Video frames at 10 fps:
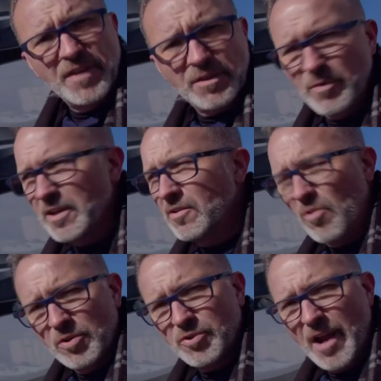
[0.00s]
fifth wheel
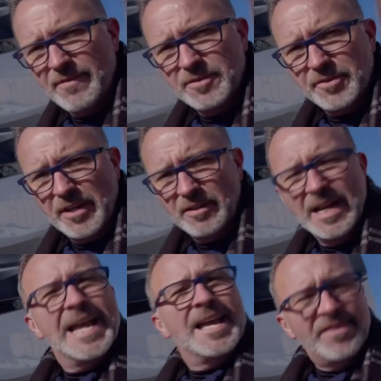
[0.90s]
or travel trailer,
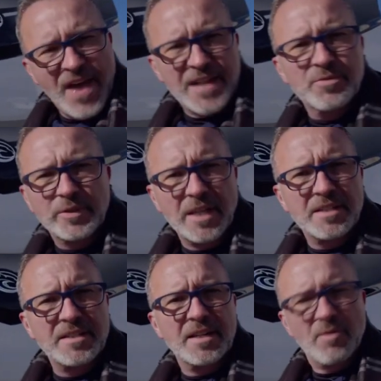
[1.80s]
that's what they
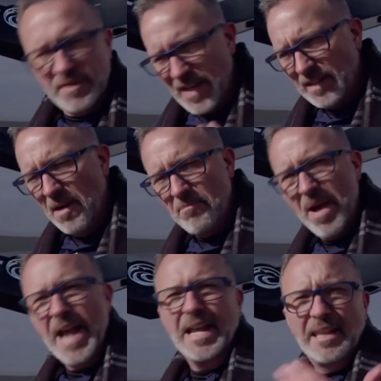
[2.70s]
stick with. They come
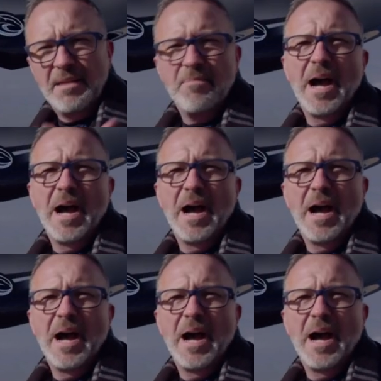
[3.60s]
back and they